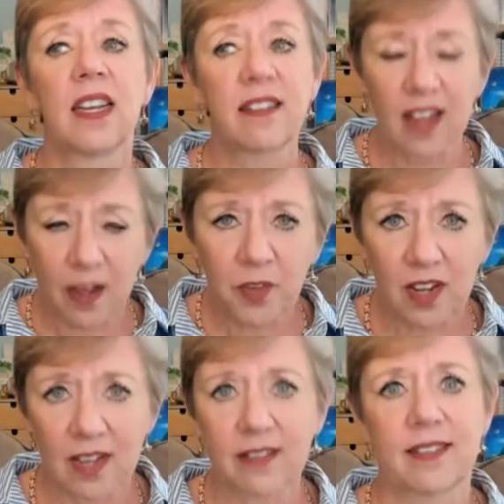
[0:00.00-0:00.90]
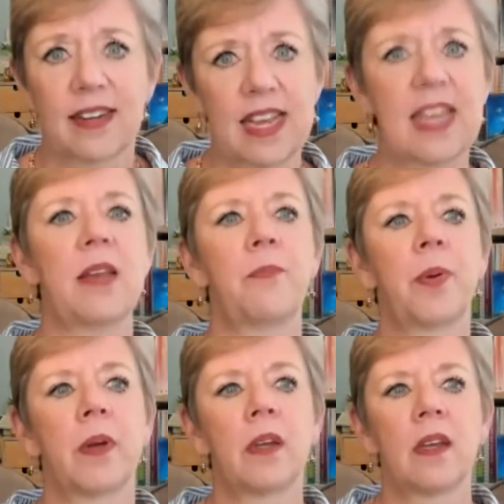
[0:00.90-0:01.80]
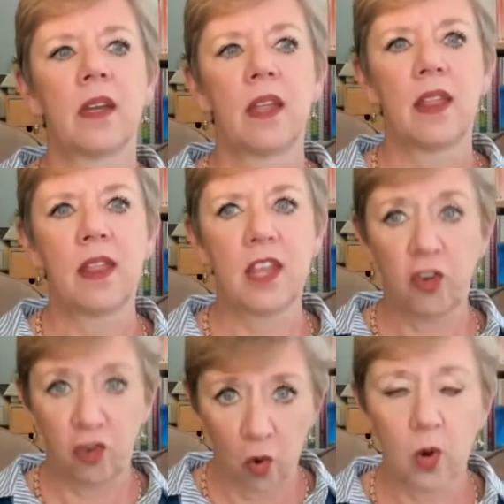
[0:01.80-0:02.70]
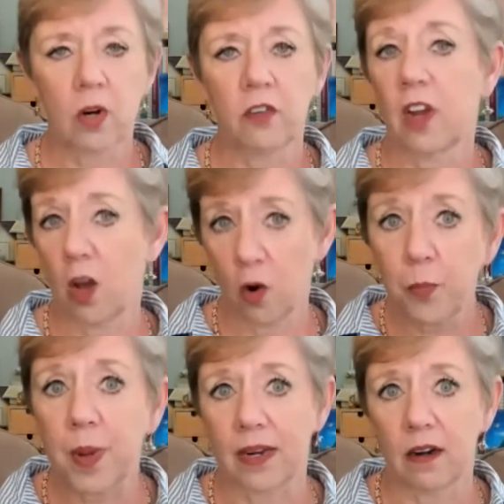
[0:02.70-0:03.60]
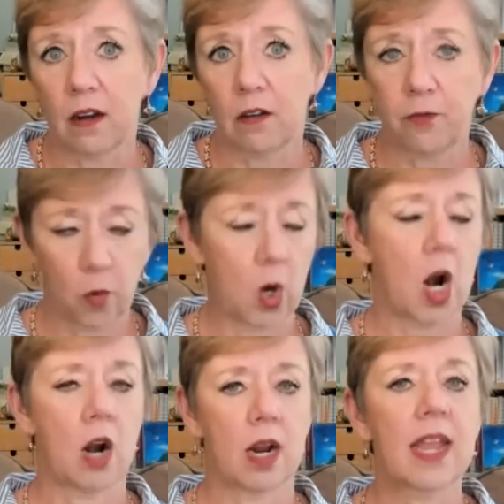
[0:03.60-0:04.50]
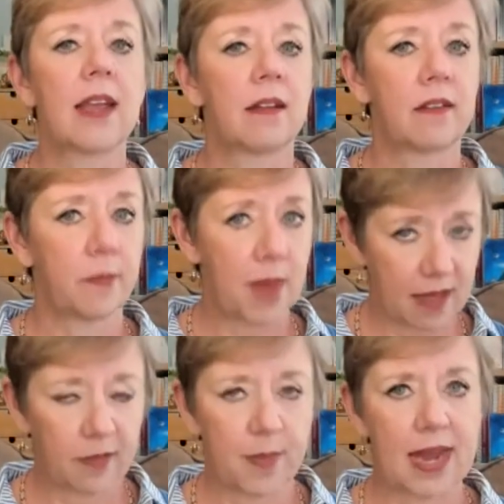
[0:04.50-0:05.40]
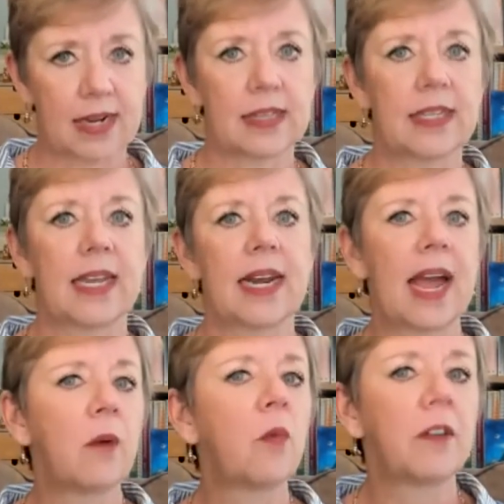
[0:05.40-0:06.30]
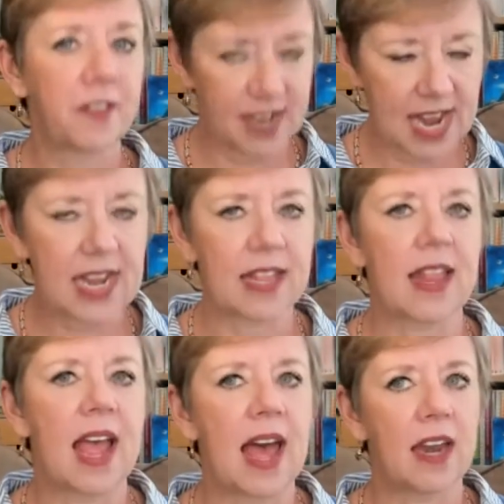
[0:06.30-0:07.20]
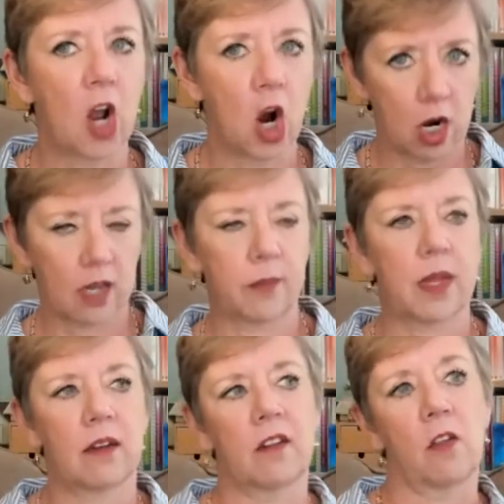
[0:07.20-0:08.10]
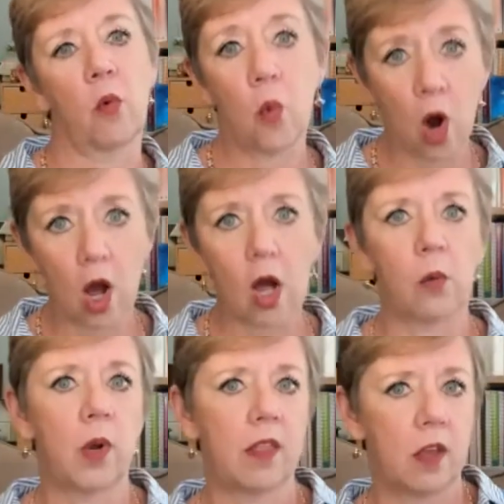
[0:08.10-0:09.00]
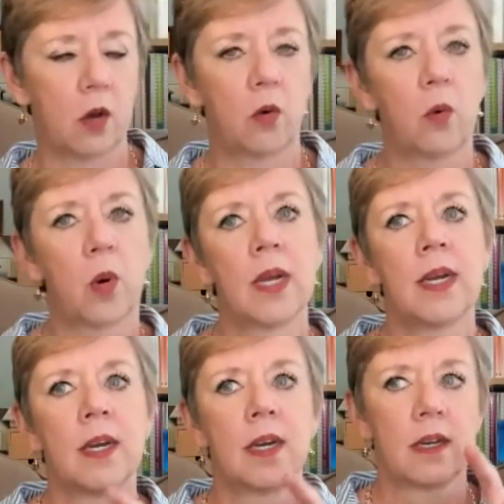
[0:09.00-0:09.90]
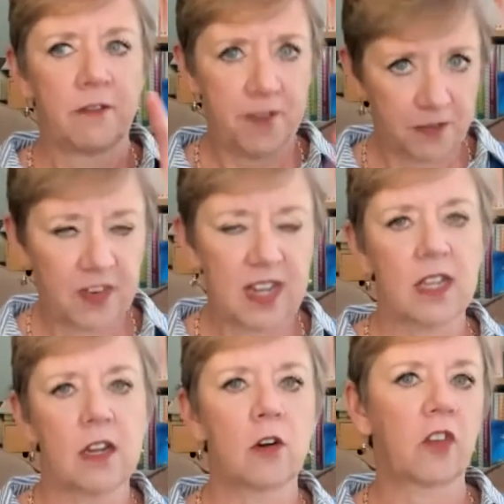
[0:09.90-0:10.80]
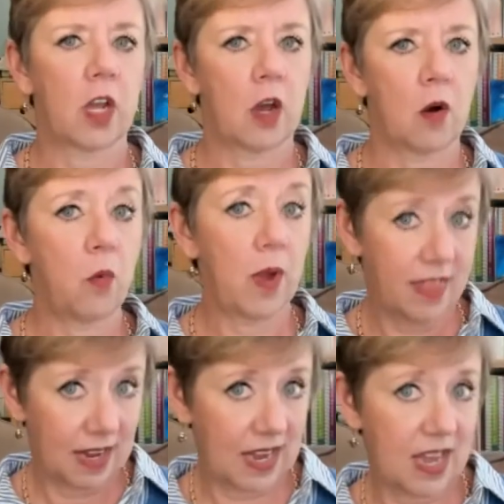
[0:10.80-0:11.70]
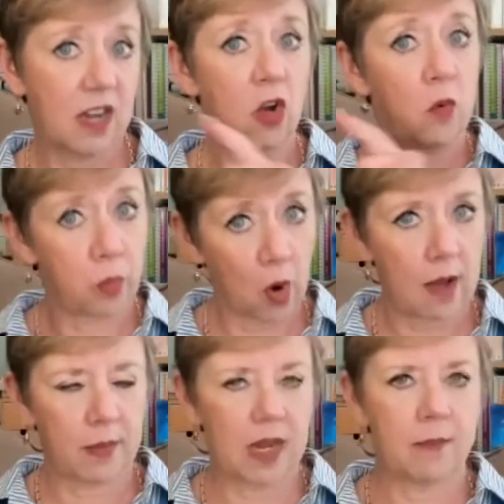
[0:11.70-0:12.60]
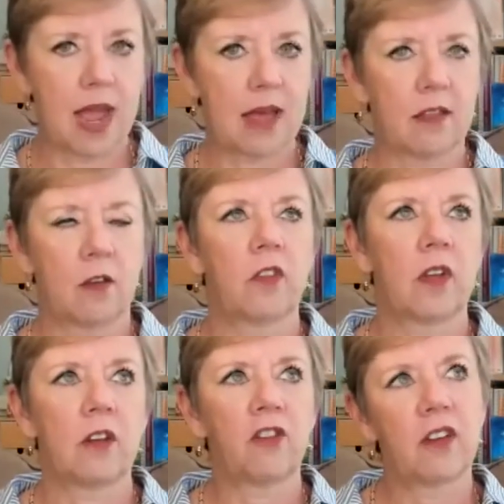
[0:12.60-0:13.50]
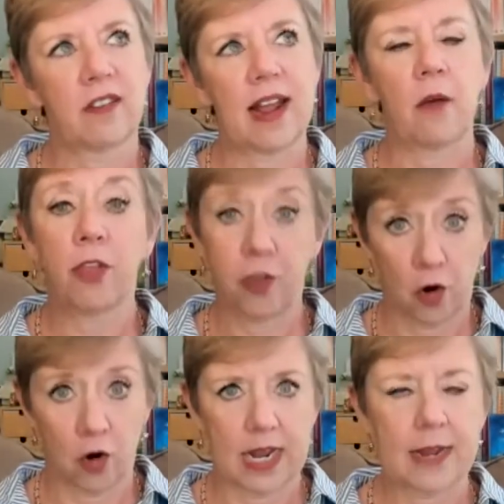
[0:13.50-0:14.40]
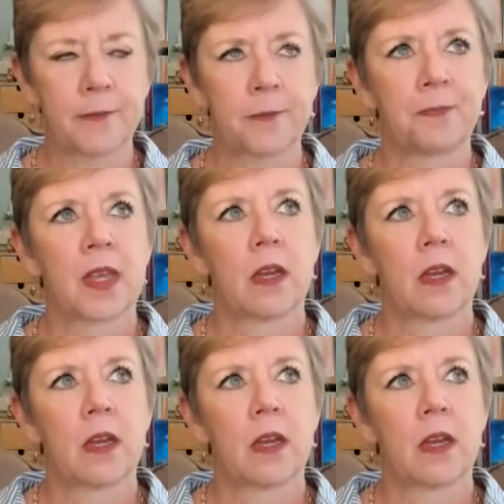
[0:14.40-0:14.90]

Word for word: it's up to us to keep the doors open for our kids mathematically and i would have taken that argument to the wall with you 15 years ago with the kid who brought me to Math-U-See. She's now 30